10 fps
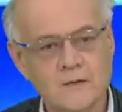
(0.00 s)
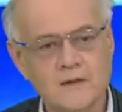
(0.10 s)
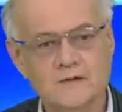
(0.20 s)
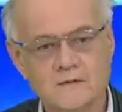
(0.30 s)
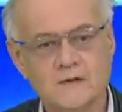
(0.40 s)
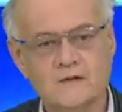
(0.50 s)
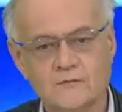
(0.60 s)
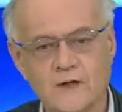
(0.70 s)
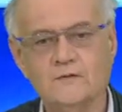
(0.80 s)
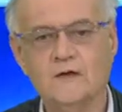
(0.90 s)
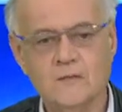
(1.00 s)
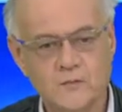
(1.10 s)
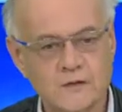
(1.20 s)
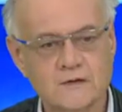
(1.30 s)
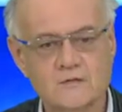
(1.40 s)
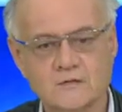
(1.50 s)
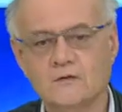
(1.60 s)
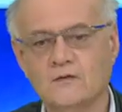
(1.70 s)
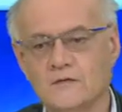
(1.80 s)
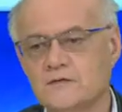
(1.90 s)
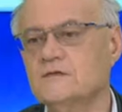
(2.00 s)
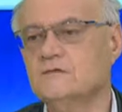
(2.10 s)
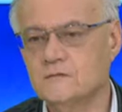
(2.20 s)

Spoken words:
But I think it's very, very important to involve